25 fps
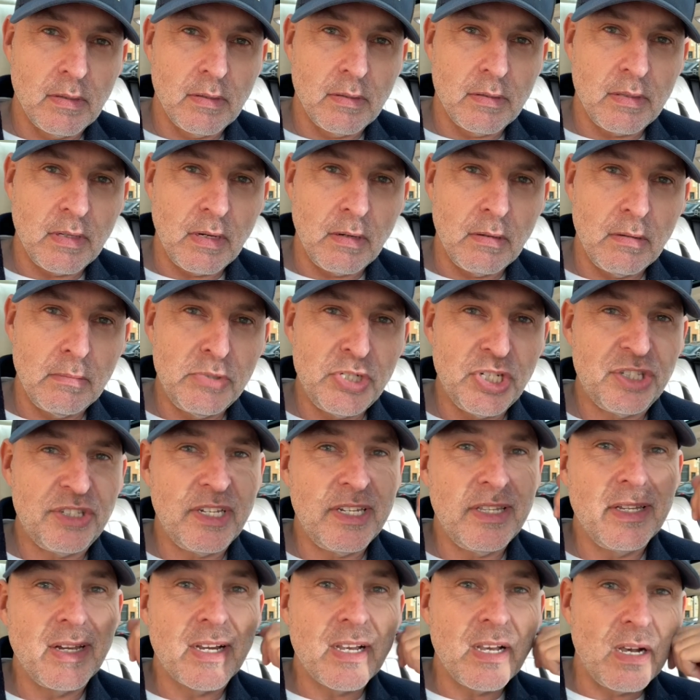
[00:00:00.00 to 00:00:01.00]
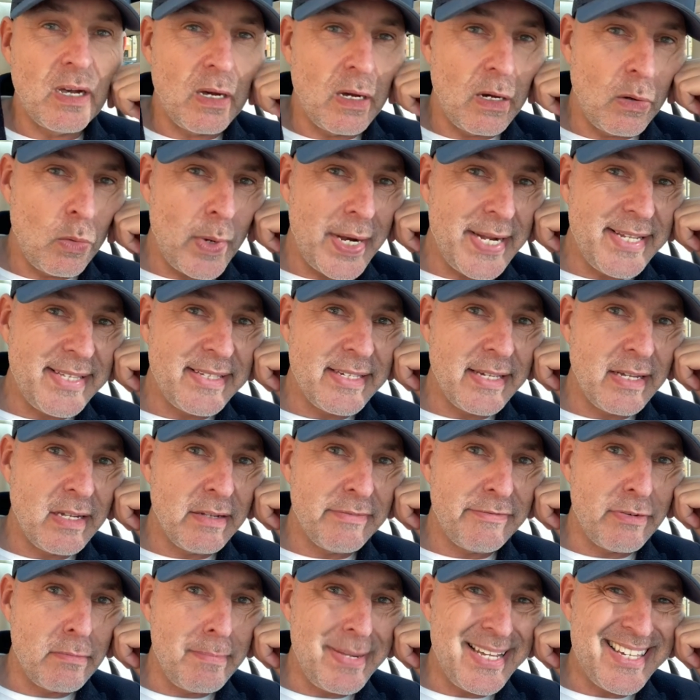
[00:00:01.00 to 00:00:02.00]
So I'm just in the car waiting
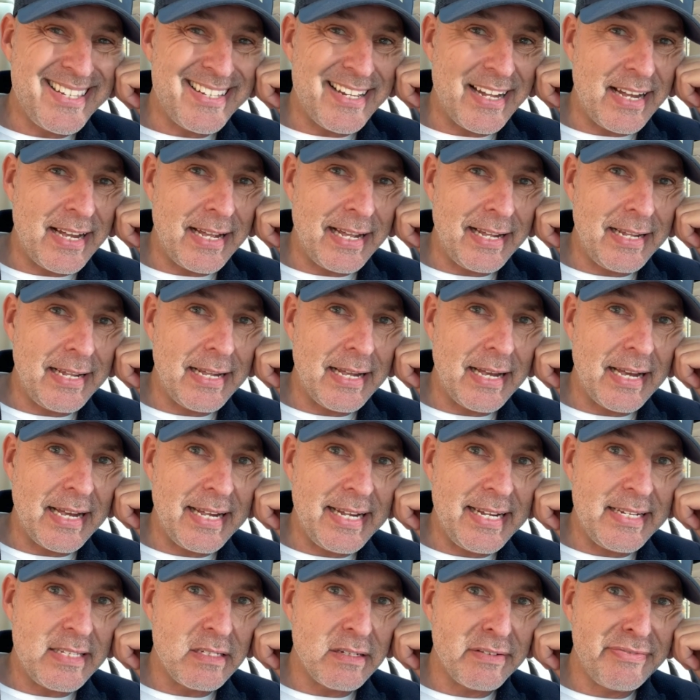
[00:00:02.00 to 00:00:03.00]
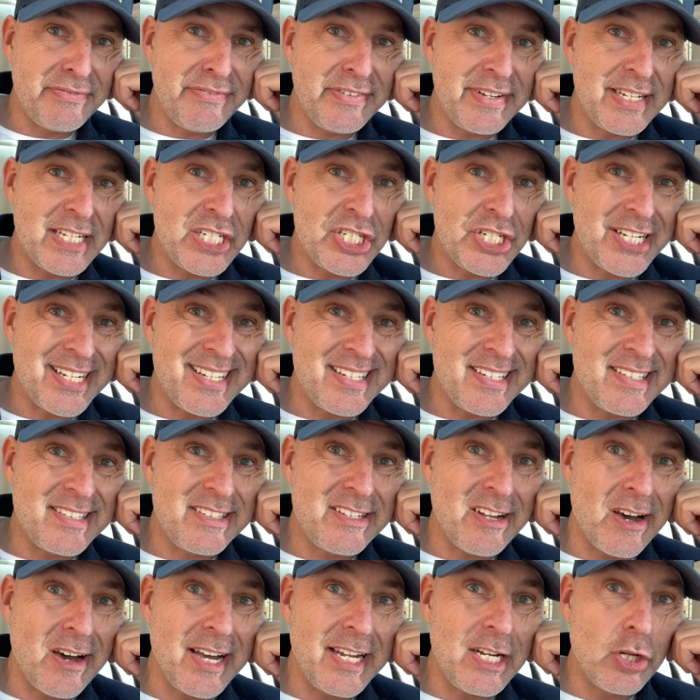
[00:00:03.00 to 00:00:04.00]
for Mr. AA to finish his
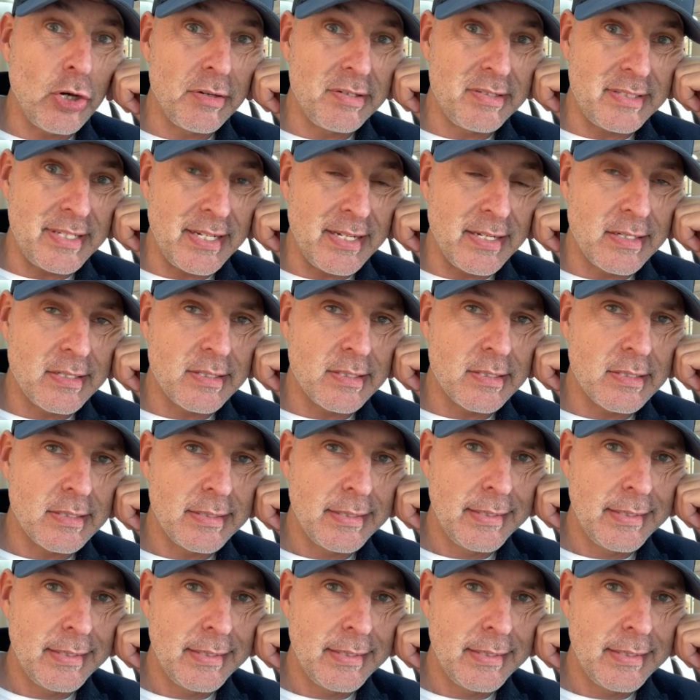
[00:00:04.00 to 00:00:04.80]
diagnostics.